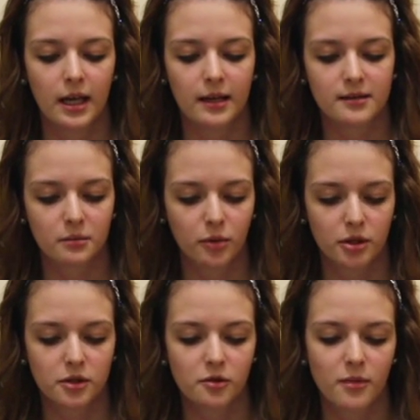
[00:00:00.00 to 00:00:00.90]
It is
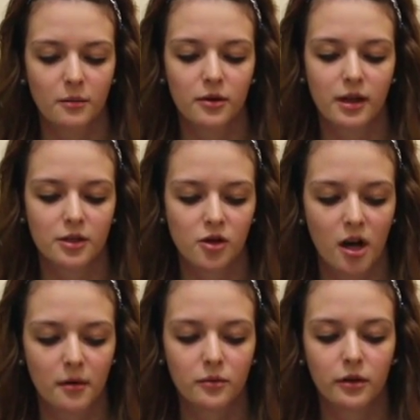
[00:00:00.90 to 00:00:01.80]
important to remember that
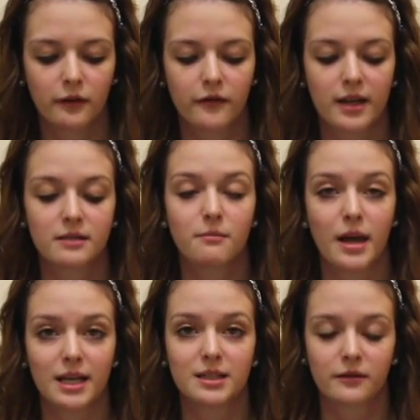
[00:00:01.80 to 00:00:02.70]
trauma will affect
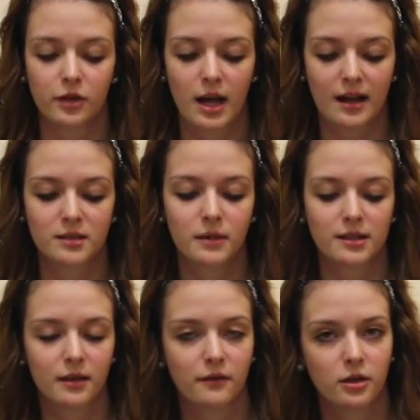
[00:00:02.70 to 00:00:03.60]
many different
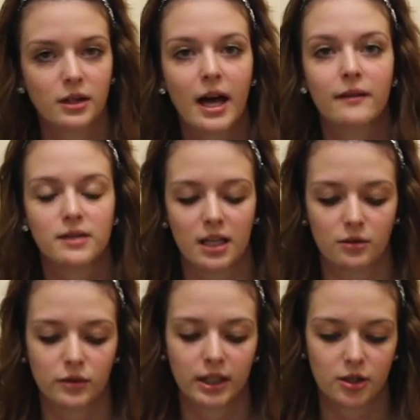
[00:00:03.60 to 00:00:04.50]
aspects of their lives
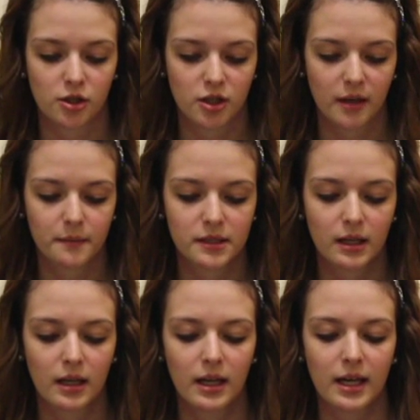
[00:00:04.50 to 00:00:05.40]
and relationships.
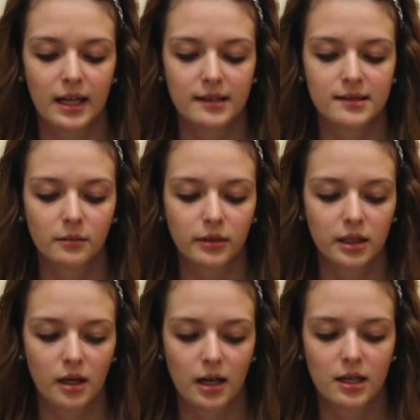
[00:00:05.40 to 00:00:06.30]
It is
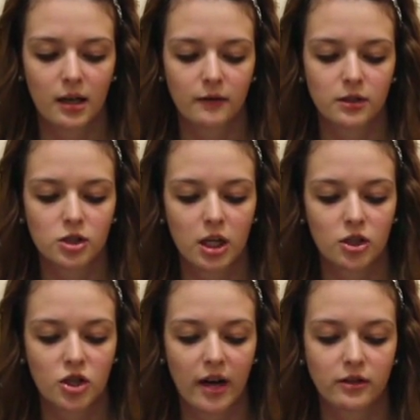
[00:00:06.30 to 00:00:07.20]
simply not enough to
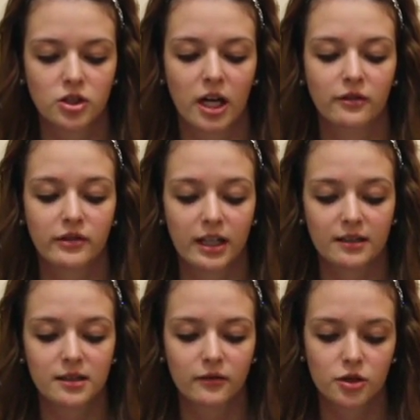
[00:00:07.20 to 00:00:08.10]
change how the child
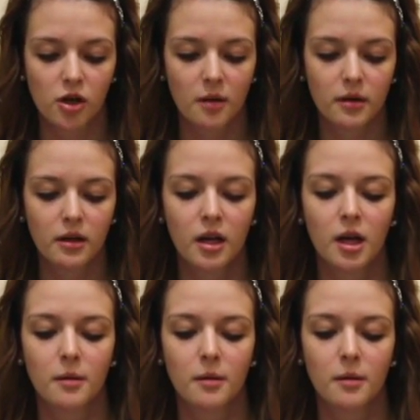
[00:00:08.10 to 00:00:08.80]
thinks of a trauma.